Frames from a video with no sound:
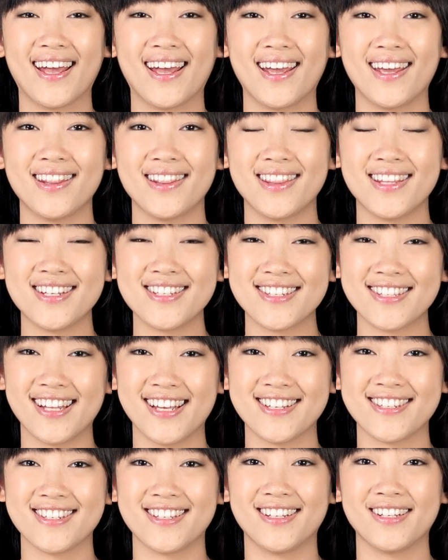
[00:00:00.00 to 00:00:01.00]
In this
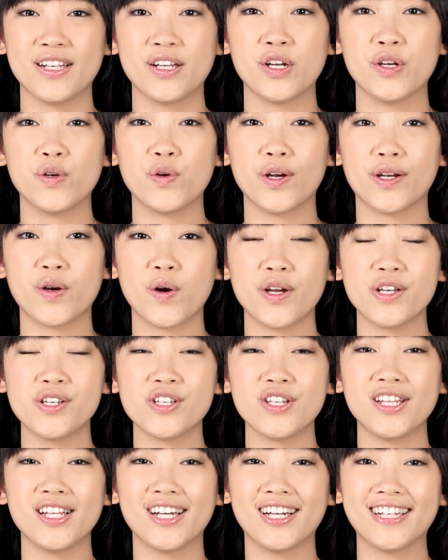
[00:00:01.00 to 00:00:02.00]
lesson you are going
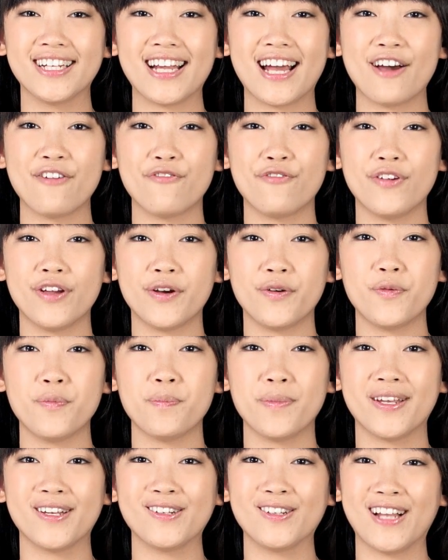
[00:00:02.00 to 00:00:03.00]
to learn a few
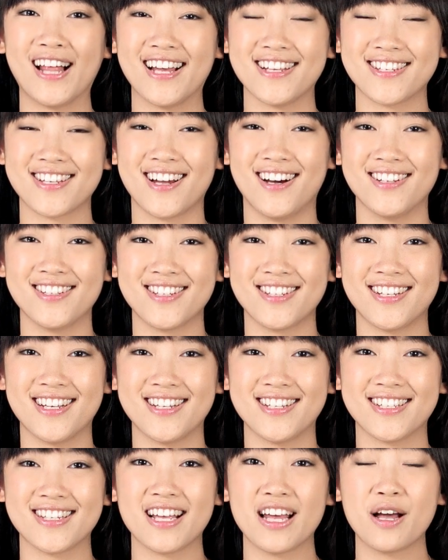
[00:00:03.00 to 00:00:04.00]
middle-class
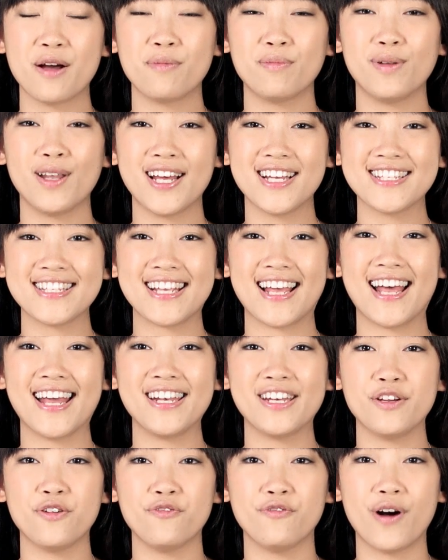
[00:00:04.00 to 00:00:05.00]
consonants plus a
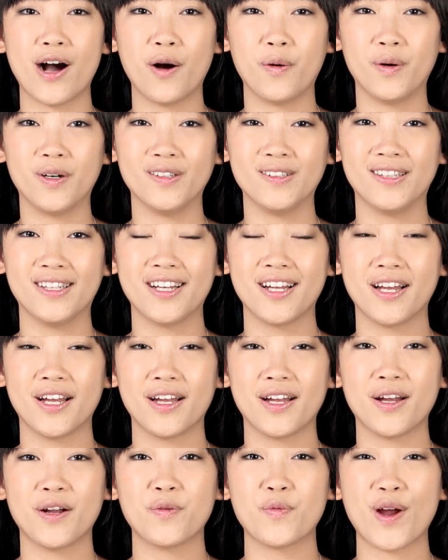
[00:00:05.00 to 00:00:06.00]
new vowel.
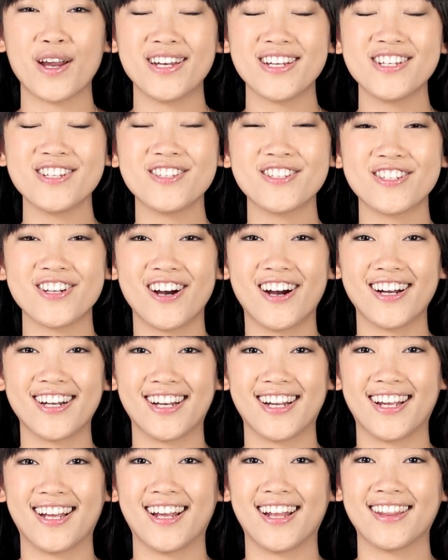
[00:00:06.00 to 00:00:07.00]
Ready to start?
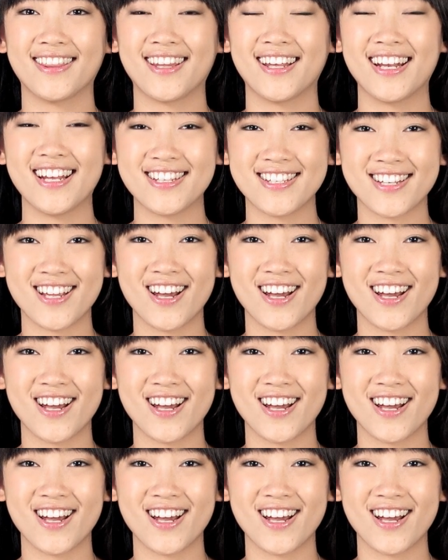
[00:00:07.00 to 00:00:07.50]
Then let's